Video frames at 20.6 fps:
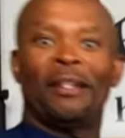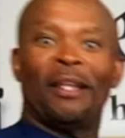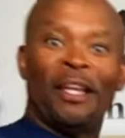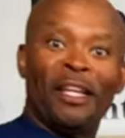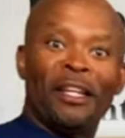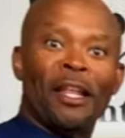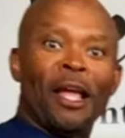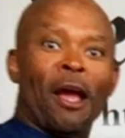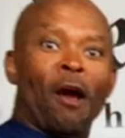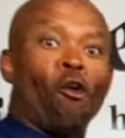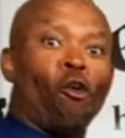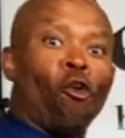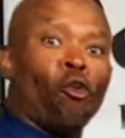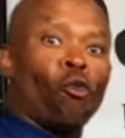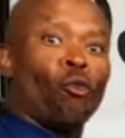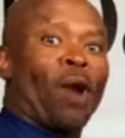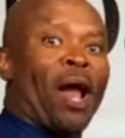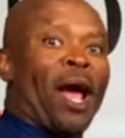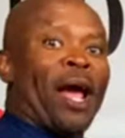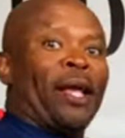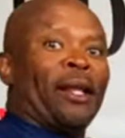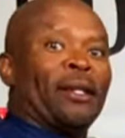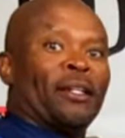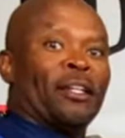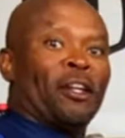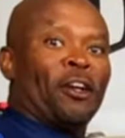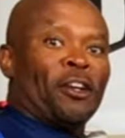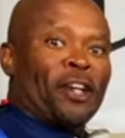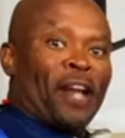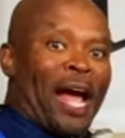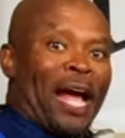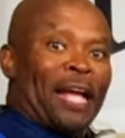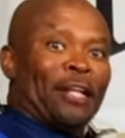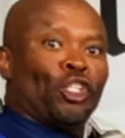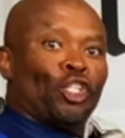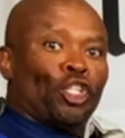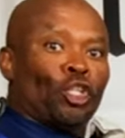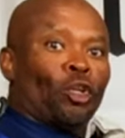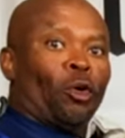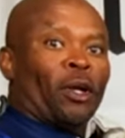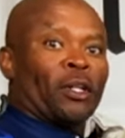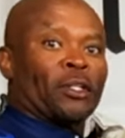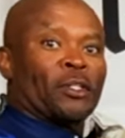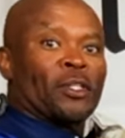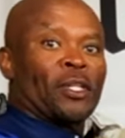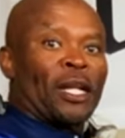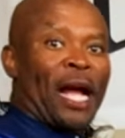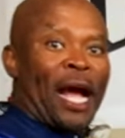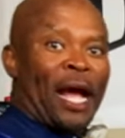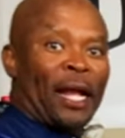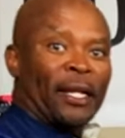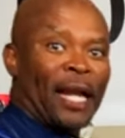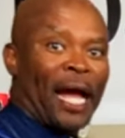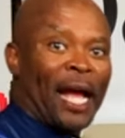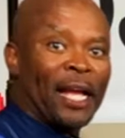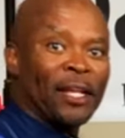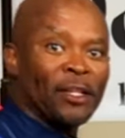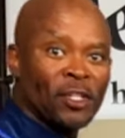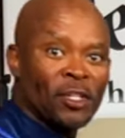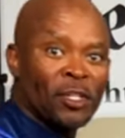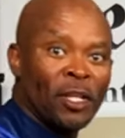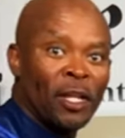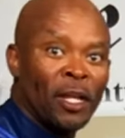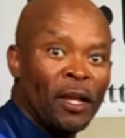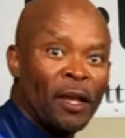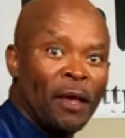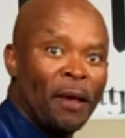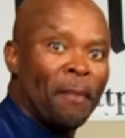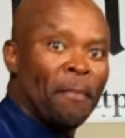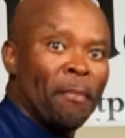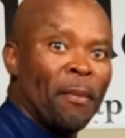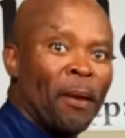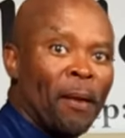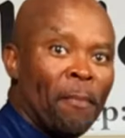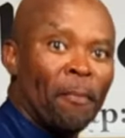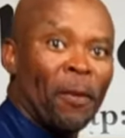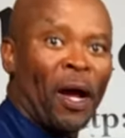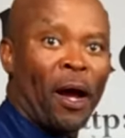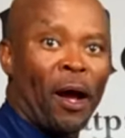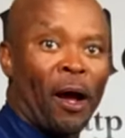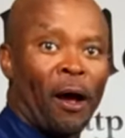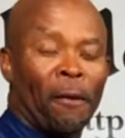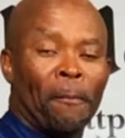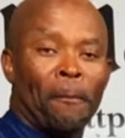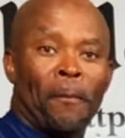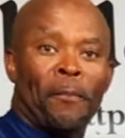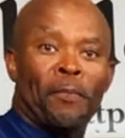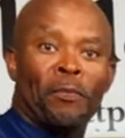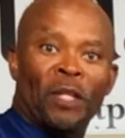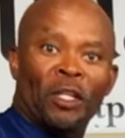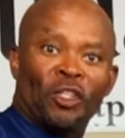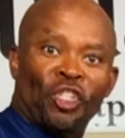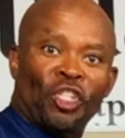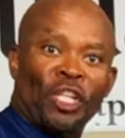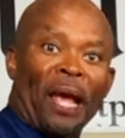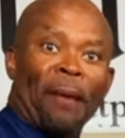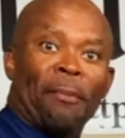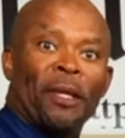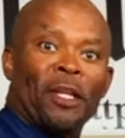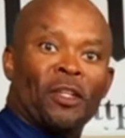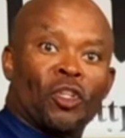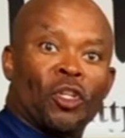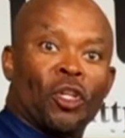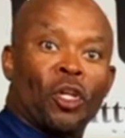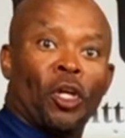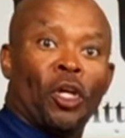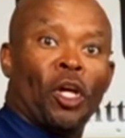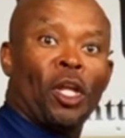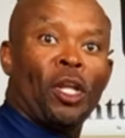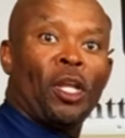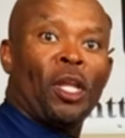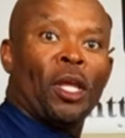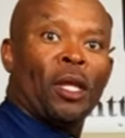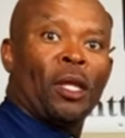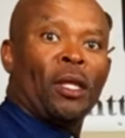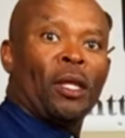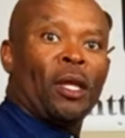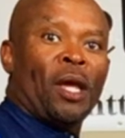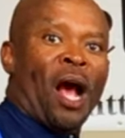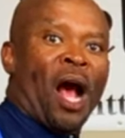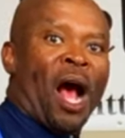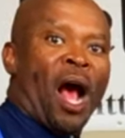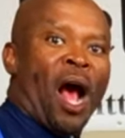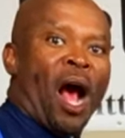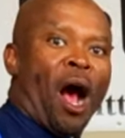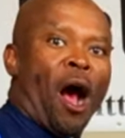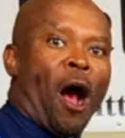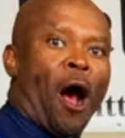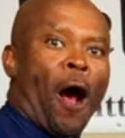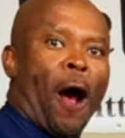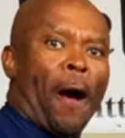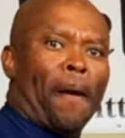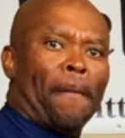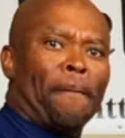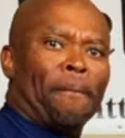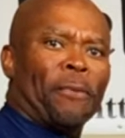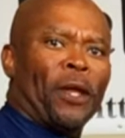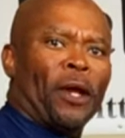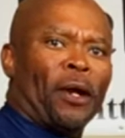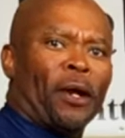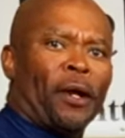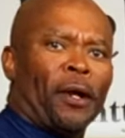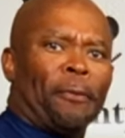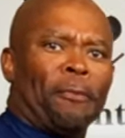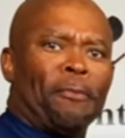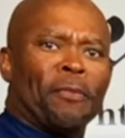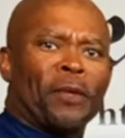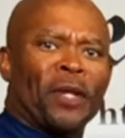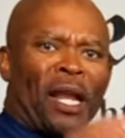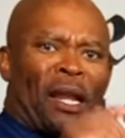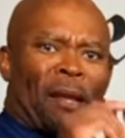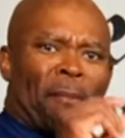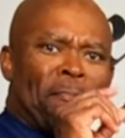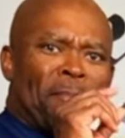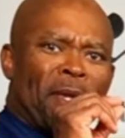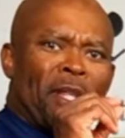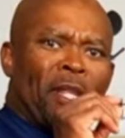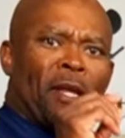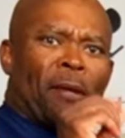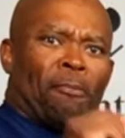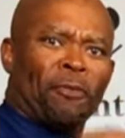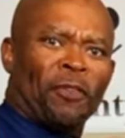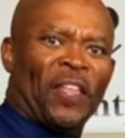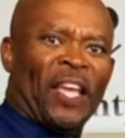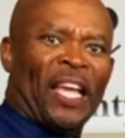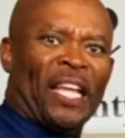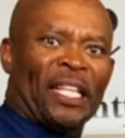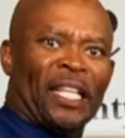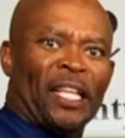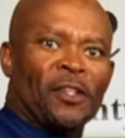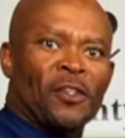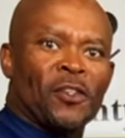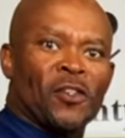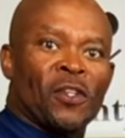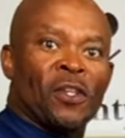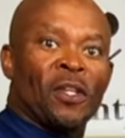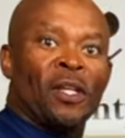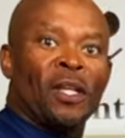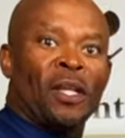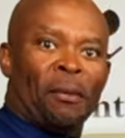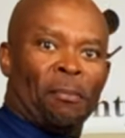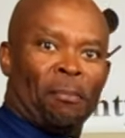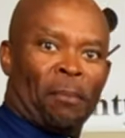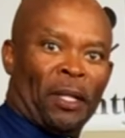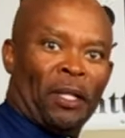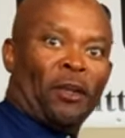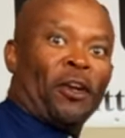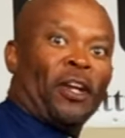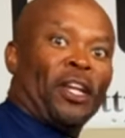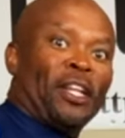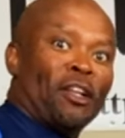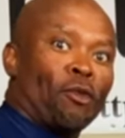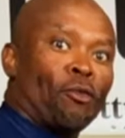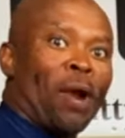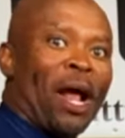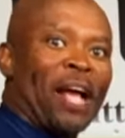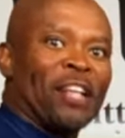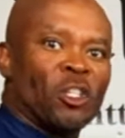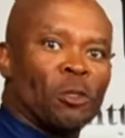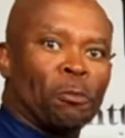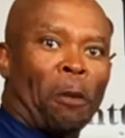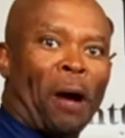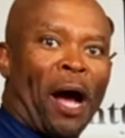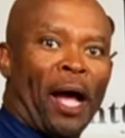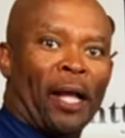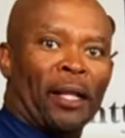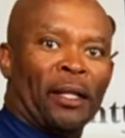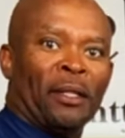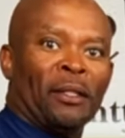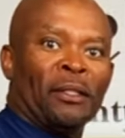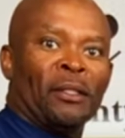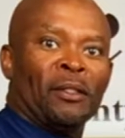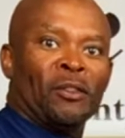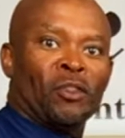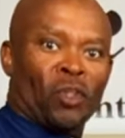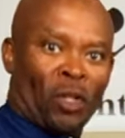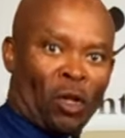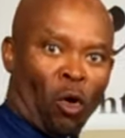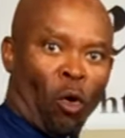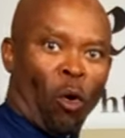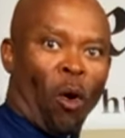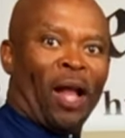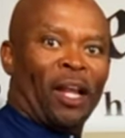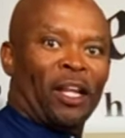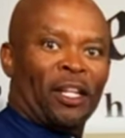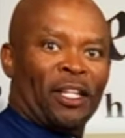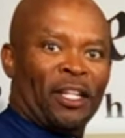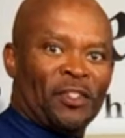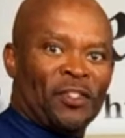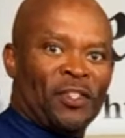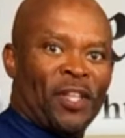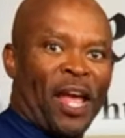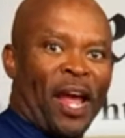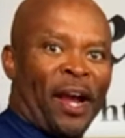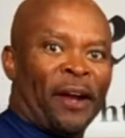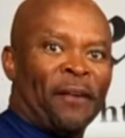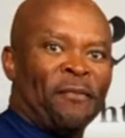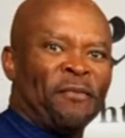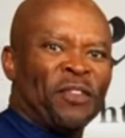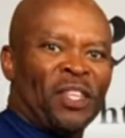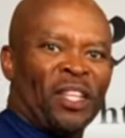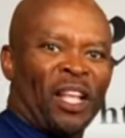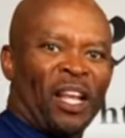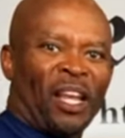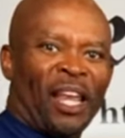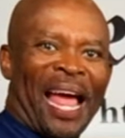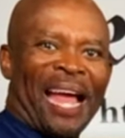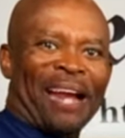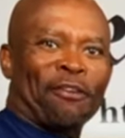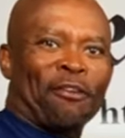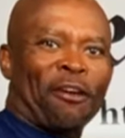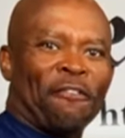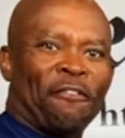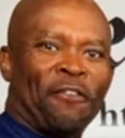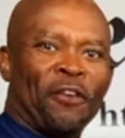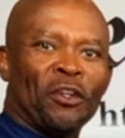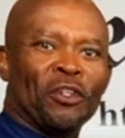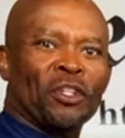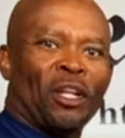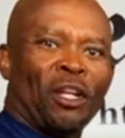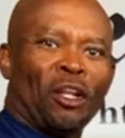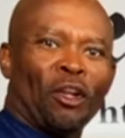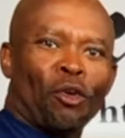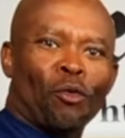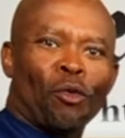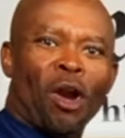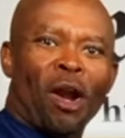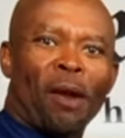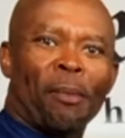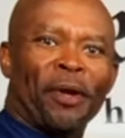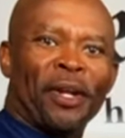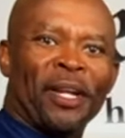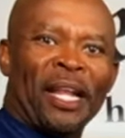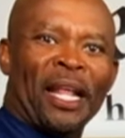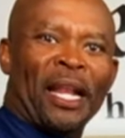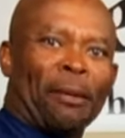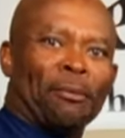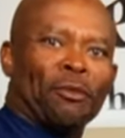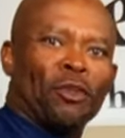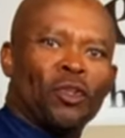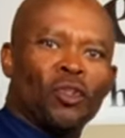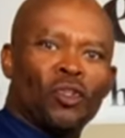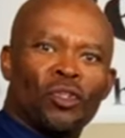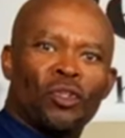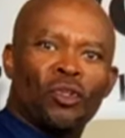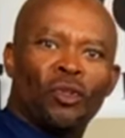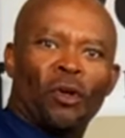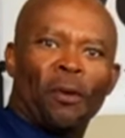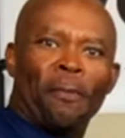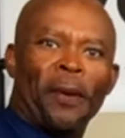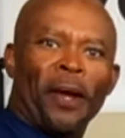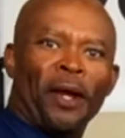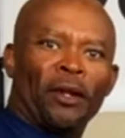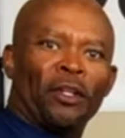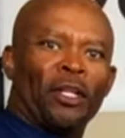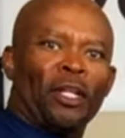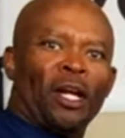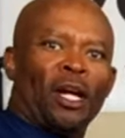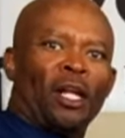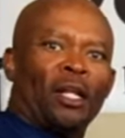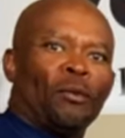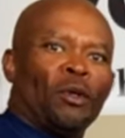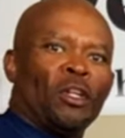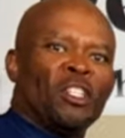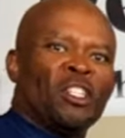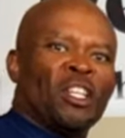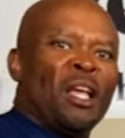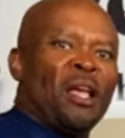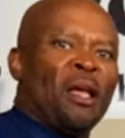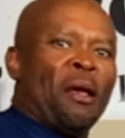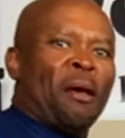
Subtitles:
In their own right, they're nice shorts. They got nice, the chamois good. They're kind of medium thickness, but they're in the right spot. So the quality's there. The Lycra feels a little rubbery than I'm used to compared to the other ones,